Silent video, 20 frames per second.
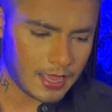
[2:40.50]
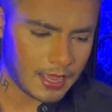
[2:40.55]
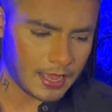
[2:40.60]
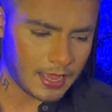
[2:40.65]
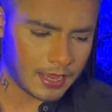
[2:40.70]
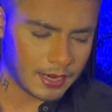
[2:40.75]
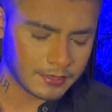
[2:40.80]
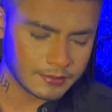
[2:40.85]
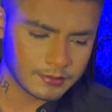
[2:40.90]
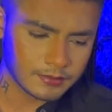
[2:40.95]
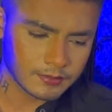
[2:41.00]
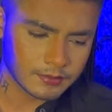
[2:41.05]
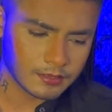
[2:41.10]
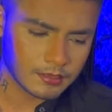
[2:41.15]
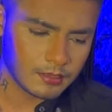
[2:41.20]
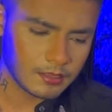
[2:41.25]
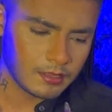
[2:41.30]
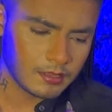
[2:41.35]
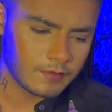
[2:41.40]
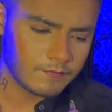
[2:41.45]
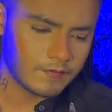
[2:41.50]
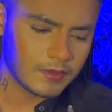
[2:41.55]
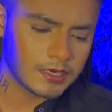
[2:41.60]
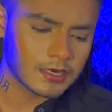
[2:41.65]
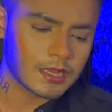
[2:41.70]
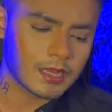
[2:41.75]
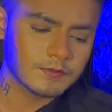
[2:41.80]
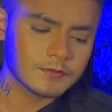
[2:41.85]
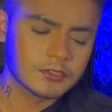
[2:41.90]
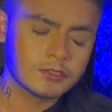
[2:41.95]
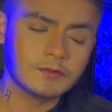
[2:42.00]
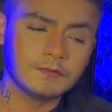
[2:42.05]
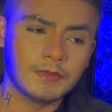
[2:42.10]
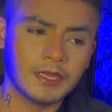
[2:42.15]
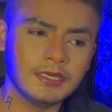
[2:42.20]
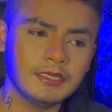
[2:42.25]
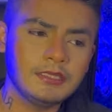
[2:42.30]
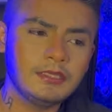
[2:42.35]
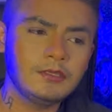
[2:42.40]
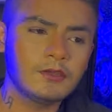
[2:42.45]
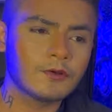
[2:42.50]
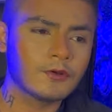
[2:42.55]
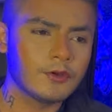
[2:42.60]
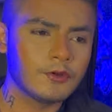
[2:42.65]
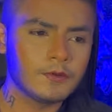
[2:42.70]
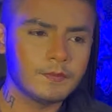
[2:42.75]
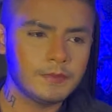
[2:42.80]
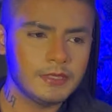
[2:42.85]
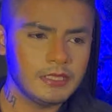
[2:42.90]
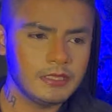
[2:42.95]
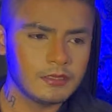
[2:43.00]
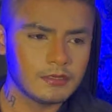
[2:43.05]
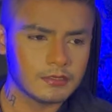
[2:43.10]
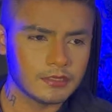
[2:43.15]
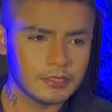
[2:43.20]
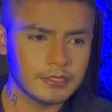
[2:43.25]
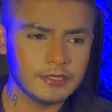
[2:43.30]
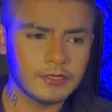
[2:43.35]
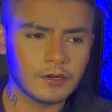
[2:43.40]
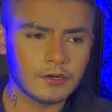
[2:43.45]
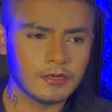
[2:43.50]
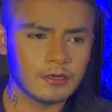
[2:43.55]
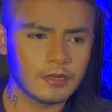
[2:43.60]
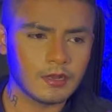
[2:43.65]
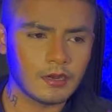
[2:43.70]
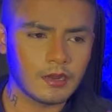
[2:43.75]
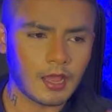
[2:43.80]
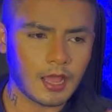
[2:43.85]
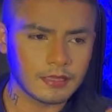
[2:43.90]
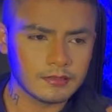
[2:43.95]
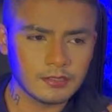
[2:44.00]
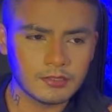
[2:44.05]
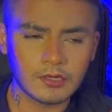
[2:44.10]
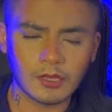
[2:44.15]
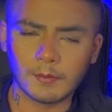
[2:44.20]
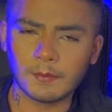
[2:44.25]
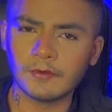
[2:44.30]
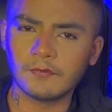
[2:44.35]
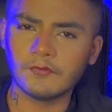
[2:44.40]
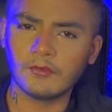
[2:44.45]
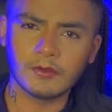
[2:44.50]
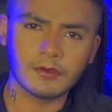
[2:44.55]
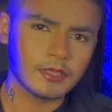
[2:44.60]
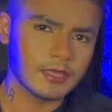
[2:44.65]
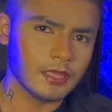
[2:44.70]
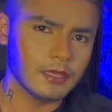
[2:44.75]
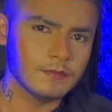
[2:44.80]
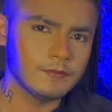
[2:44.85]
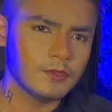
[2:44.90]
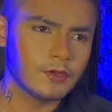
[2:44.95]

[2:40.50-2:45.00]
And when it comes to money, you're going to be really at the top of your game.